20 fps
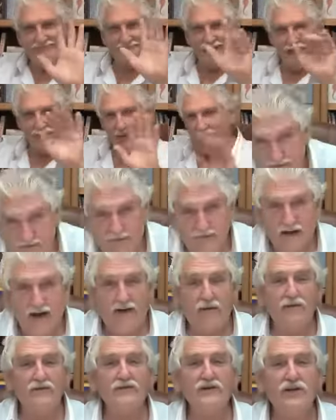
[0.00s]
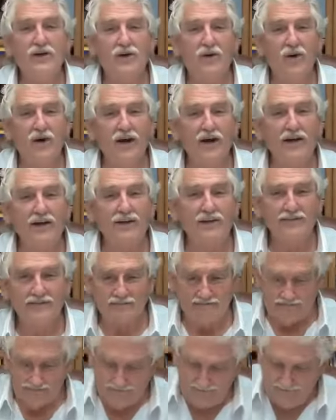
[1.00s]
Bye-bye. That was a quick,
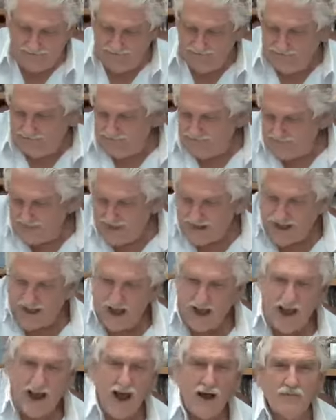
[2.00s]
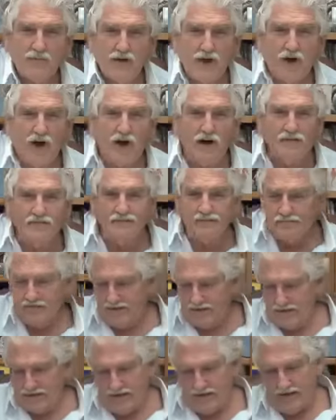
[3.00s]
I'm gone.
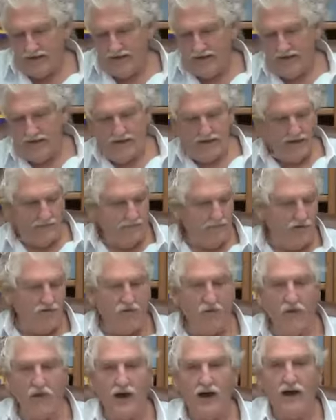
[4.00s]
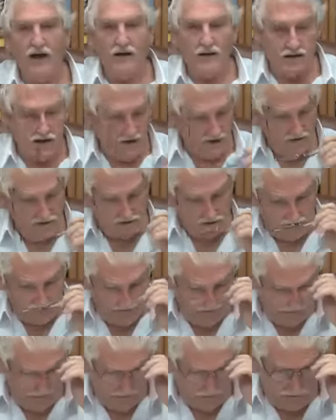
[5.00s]
Before I close on
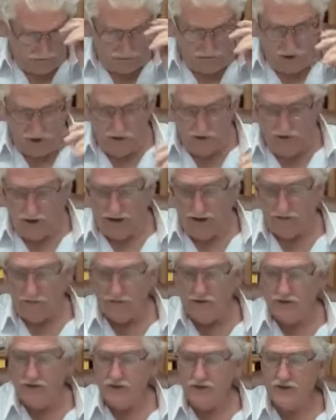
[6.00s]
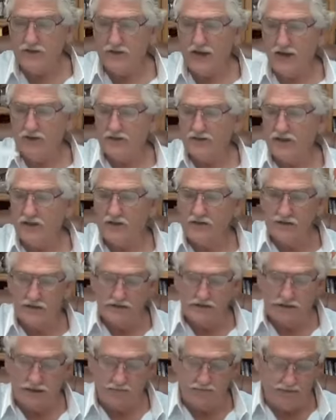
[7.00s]
this one, though, I would just had setting
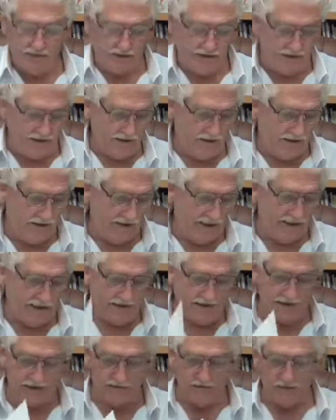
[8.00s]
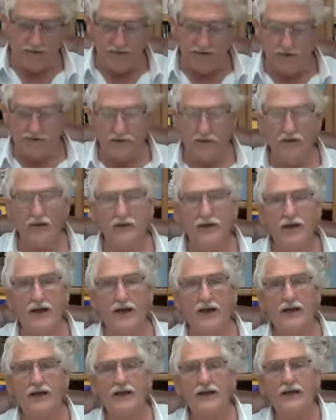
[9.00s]
this up here, and I just pulled it to look
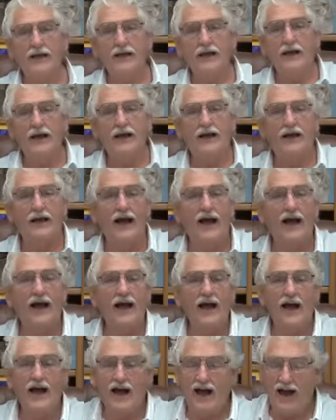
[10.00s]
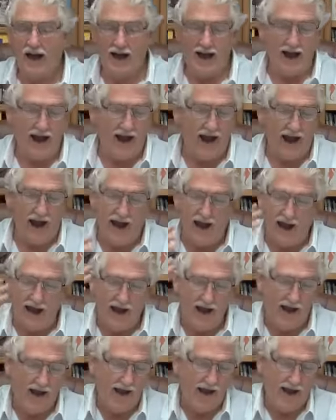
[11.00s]
at it.
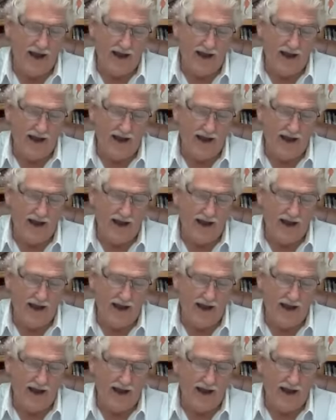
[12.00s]
I